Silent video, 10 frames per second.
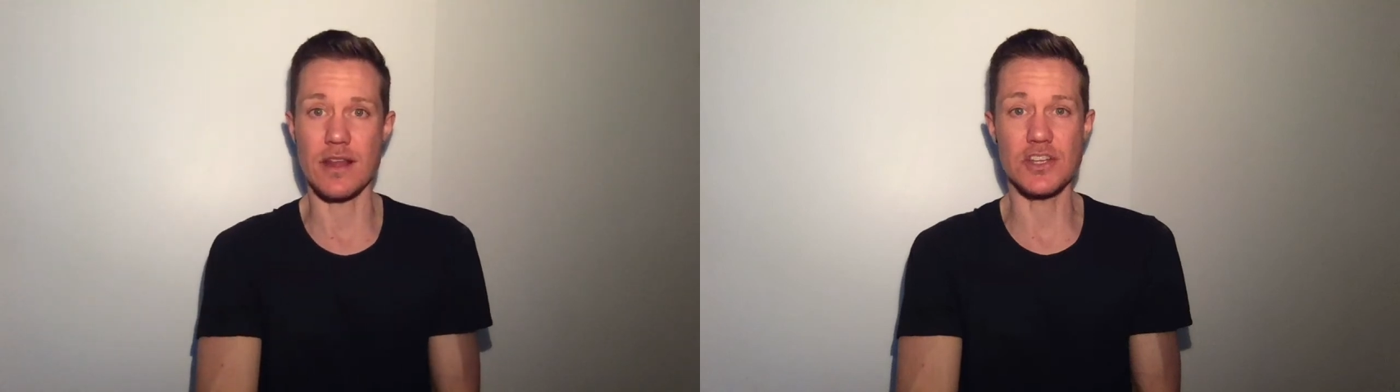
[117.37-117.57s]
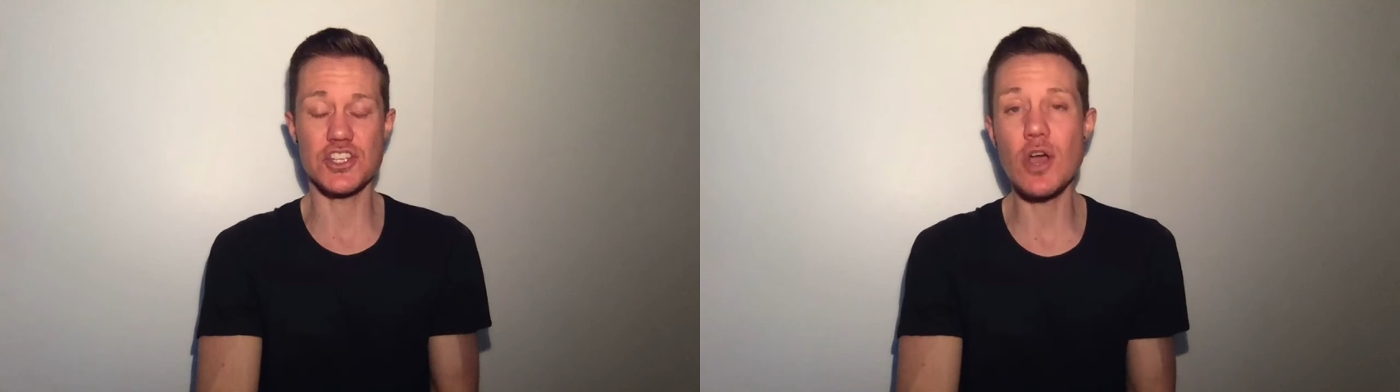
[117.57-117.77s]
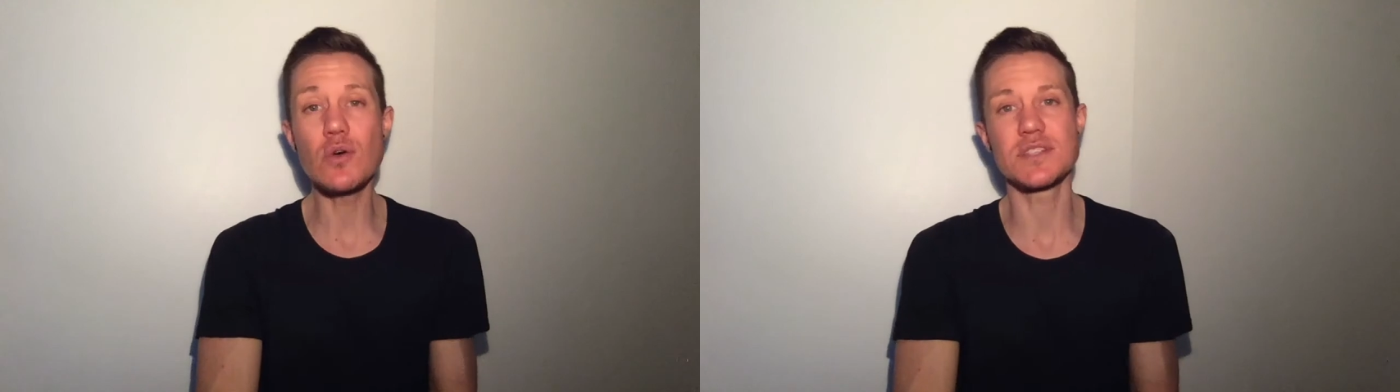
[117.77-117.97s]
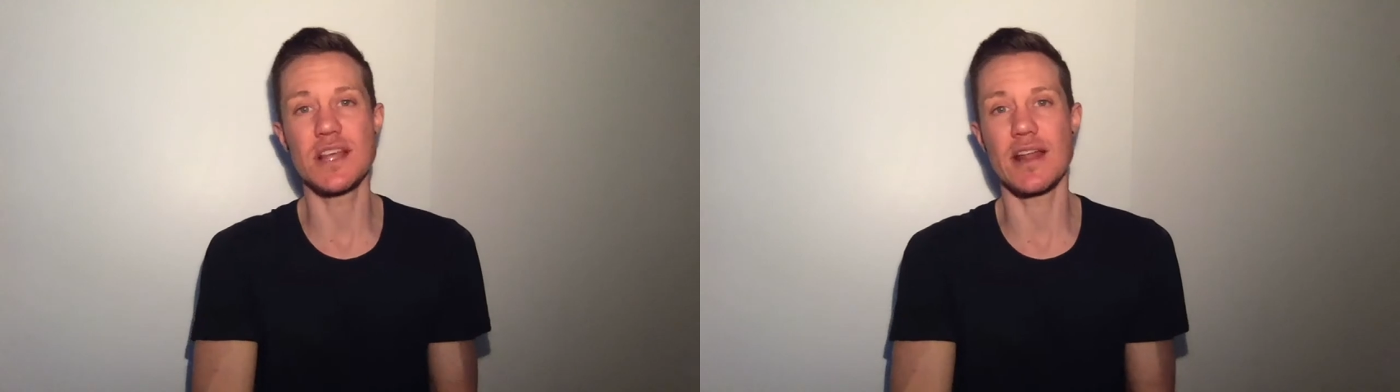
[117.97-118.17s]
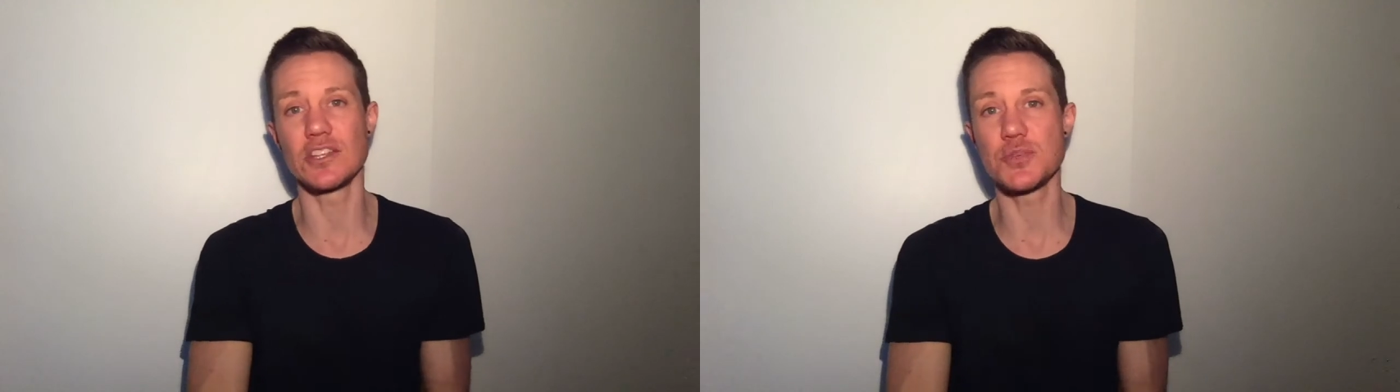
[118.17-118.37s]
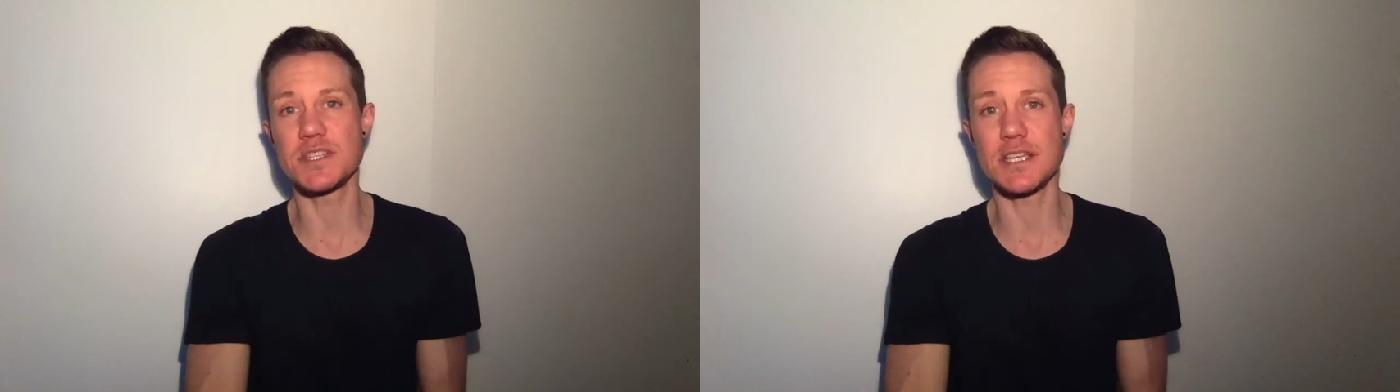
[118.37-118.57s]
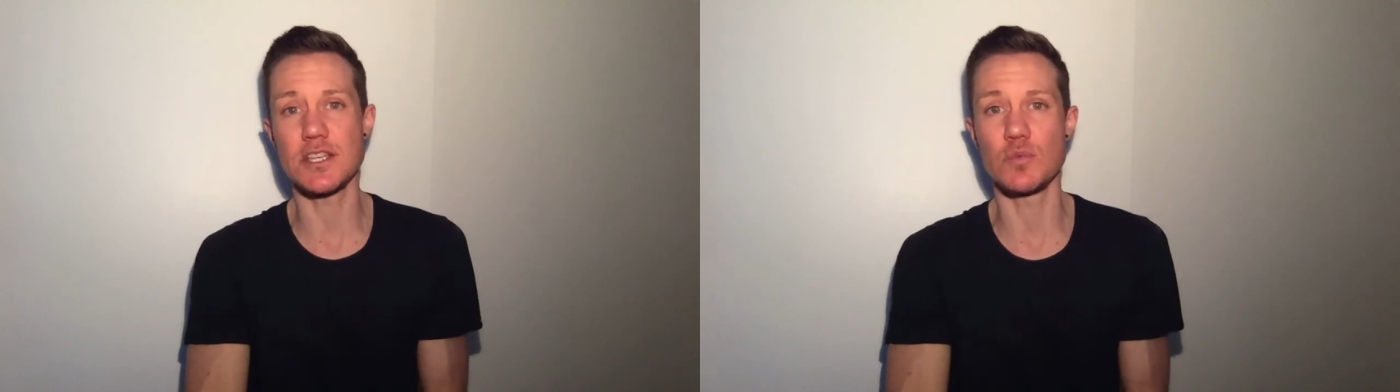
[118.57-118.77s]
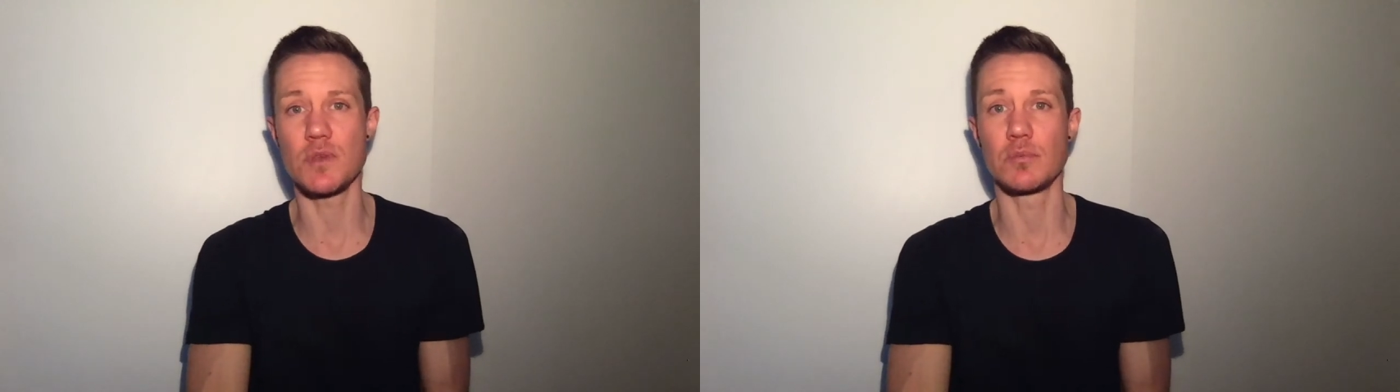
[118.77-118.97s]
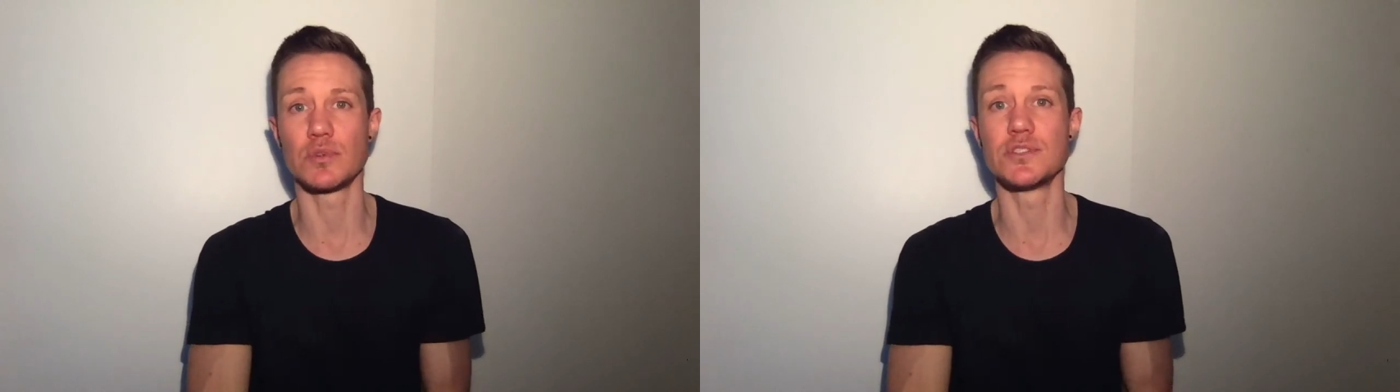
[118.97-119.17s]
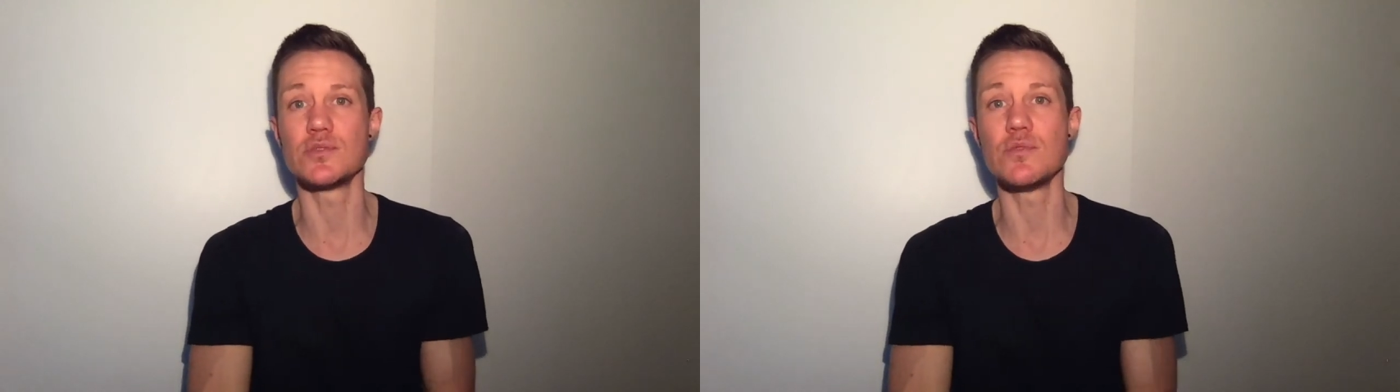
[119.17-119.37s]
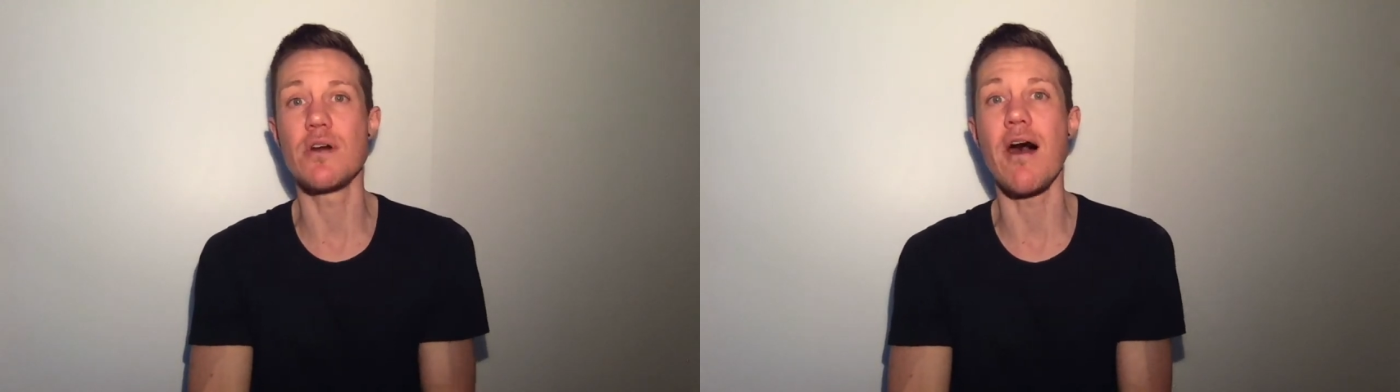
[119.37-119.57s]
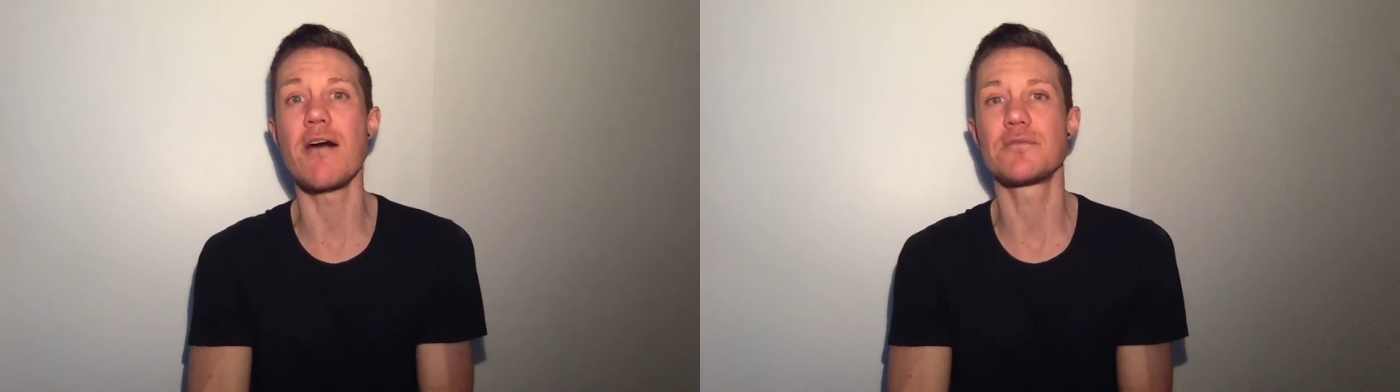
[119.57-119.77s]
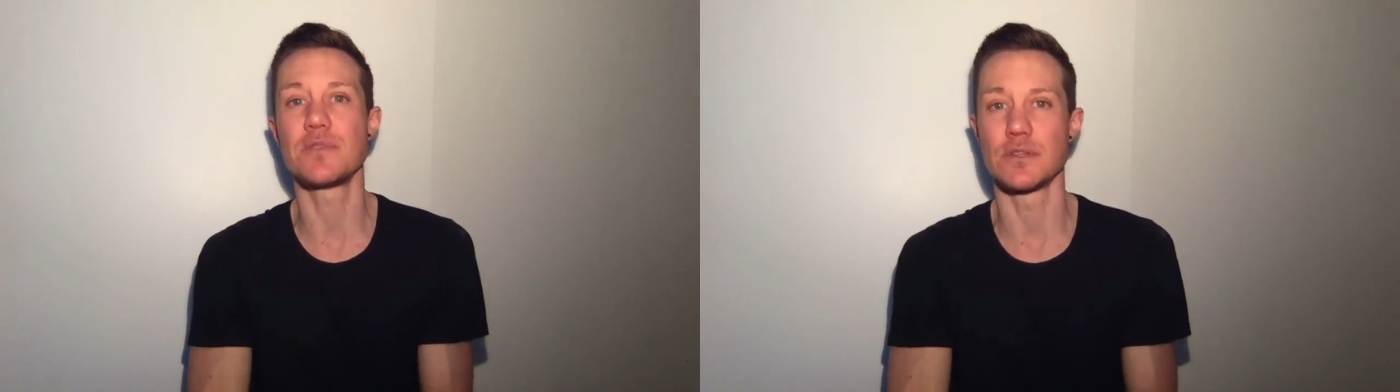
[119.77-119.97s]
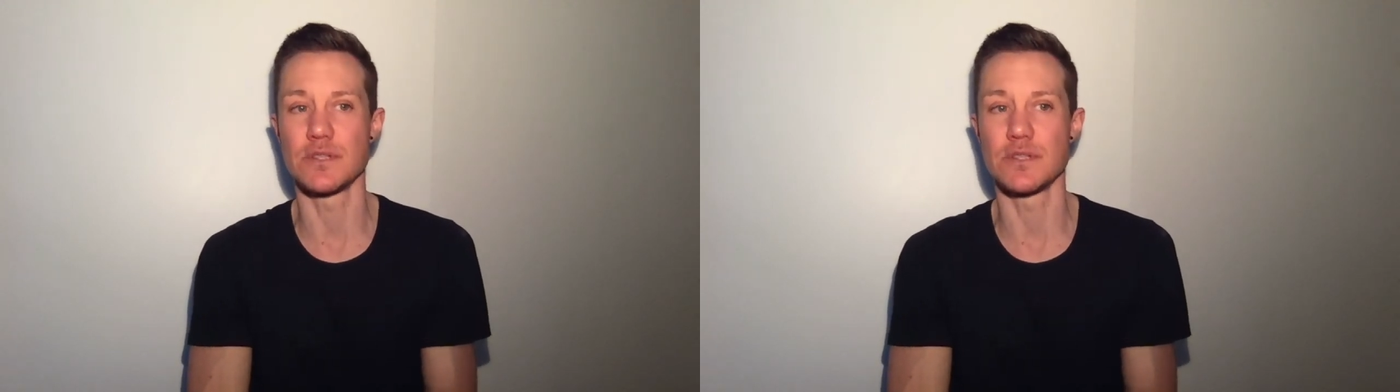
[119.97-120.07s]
it shows that LGBTQ people do not feel